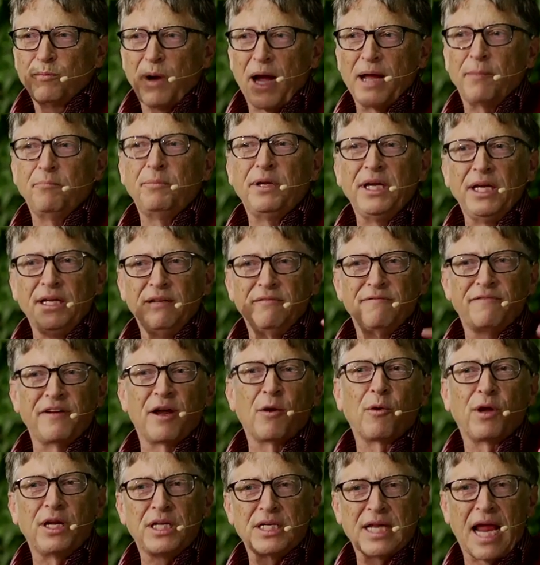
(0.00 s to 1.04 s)
by being
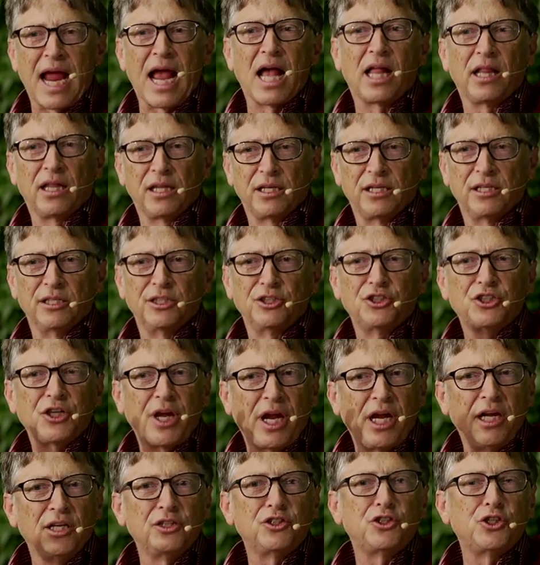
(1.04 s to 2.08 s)
very talented,
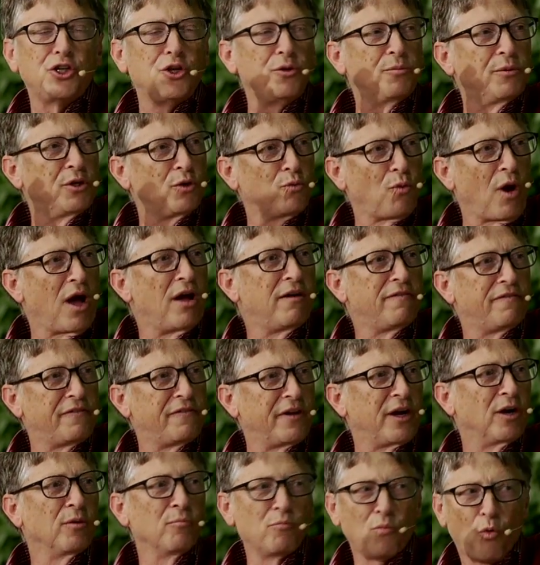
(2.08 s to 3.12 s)
changed human
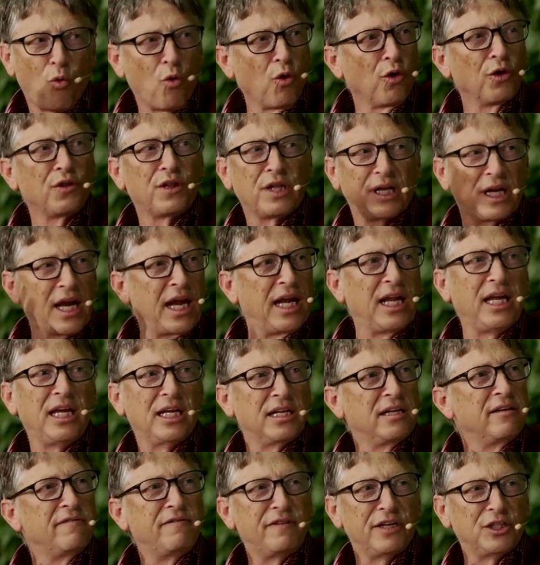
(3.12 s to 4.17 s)
welfare more than any
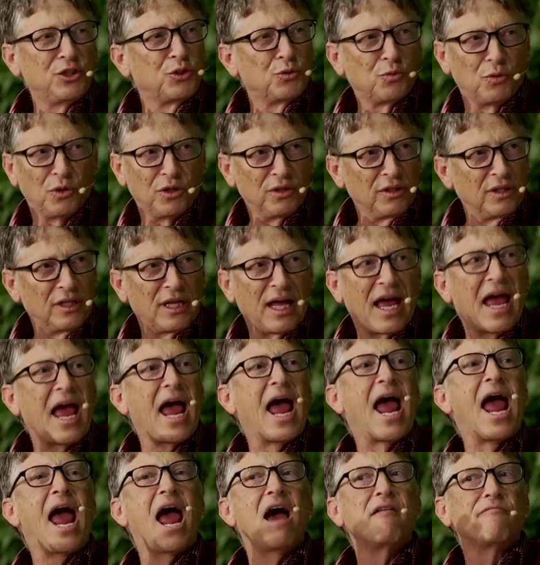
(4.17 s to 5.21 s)
individual
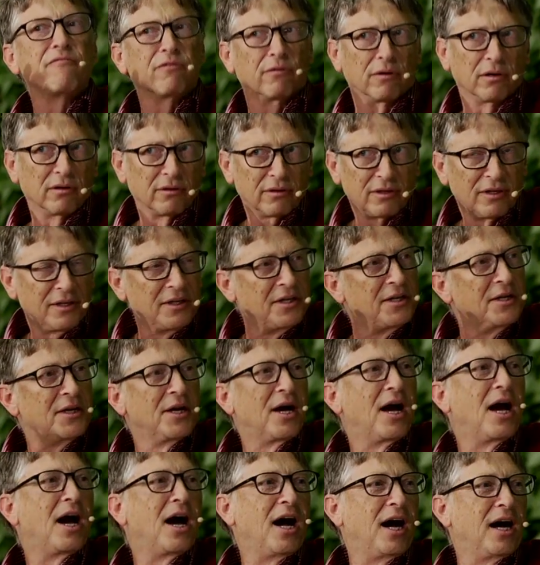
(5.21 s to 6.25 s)
ever
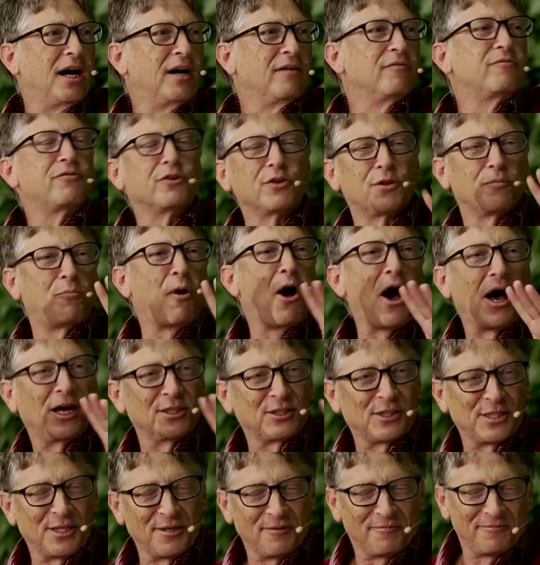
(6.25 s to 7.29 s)
for the
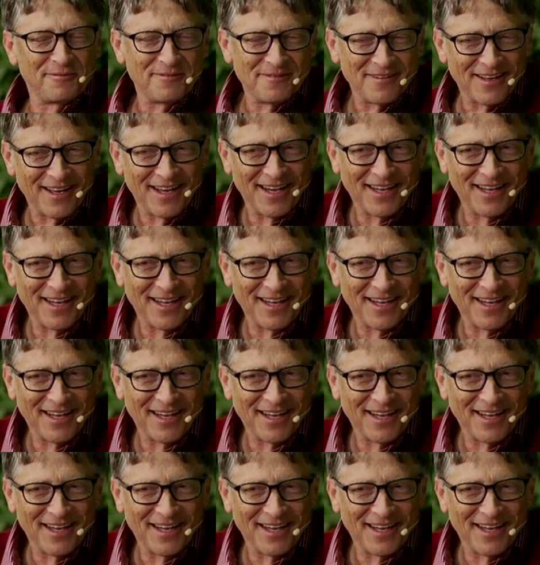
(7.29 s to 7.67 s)
positive.